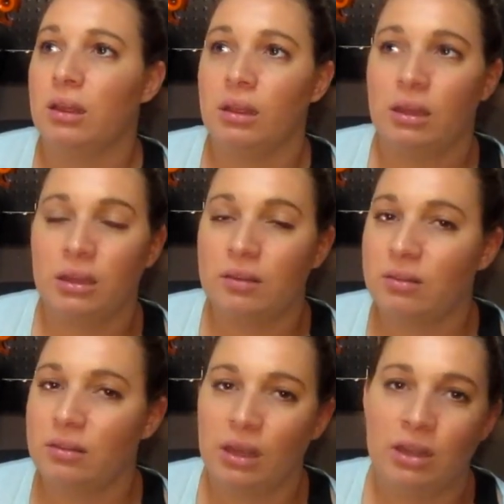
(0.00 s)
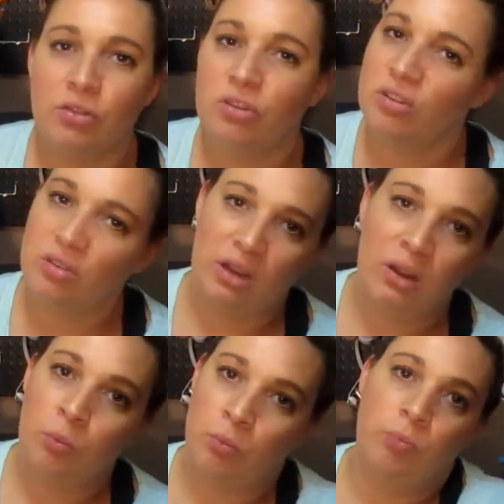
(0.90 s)
because it's just,
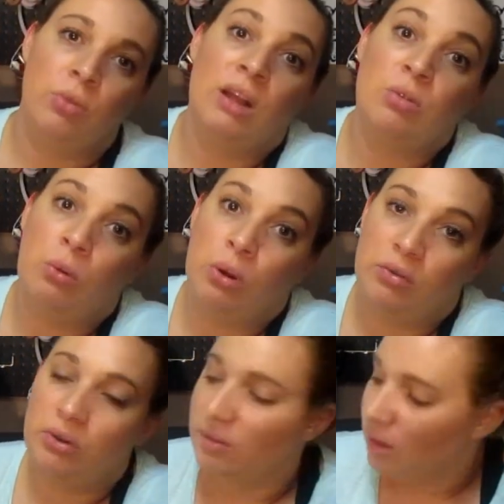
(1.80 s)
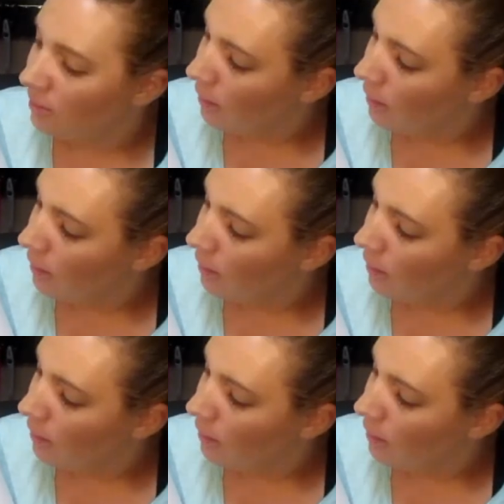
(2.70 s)
that's what worked for us last